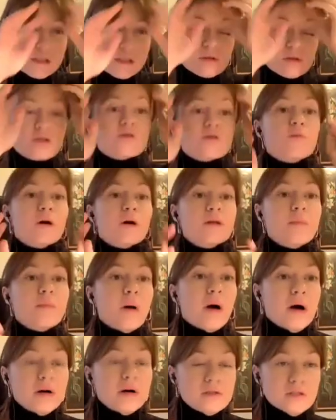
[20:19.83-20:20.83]
one
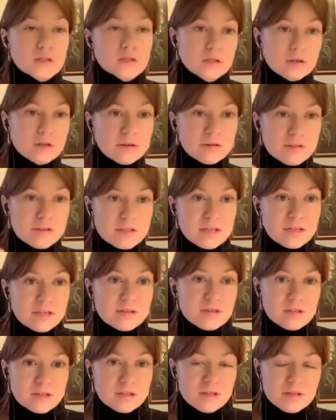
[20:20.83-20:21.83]
part of a
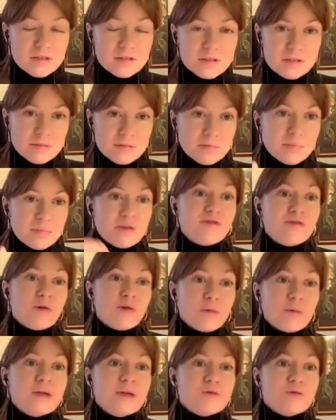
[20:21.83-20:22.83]
sentence
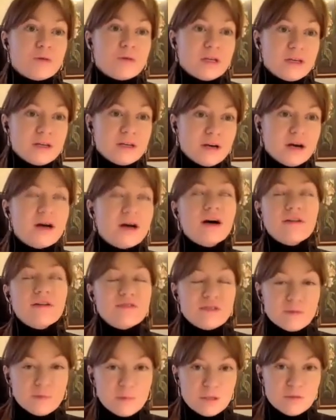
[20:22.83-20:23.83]

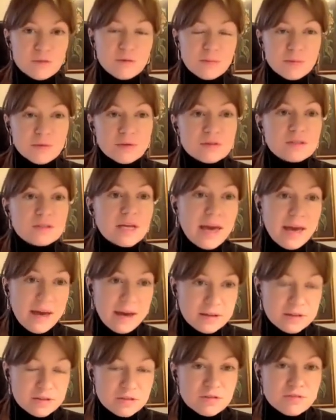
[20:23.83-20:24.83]
after which we put
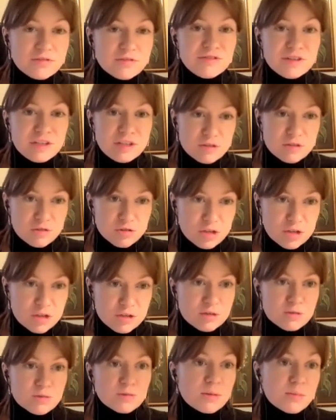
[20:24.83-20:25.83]
and
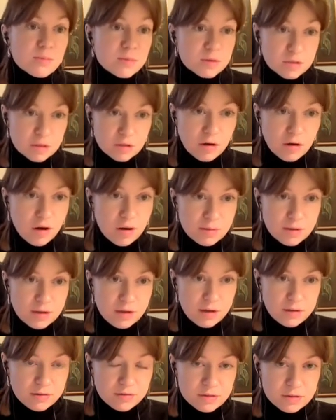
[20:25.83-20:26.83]
finishes, we put a comma
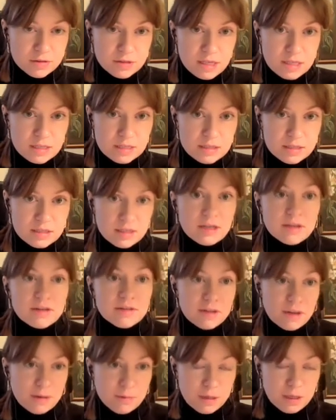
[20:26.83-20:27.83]
after it,
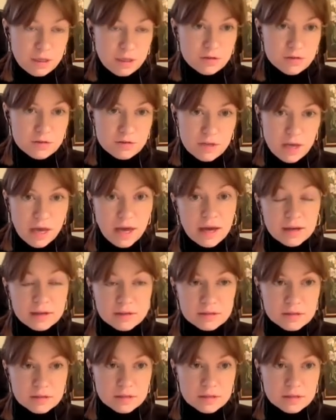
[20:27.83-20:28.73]
and then we use and.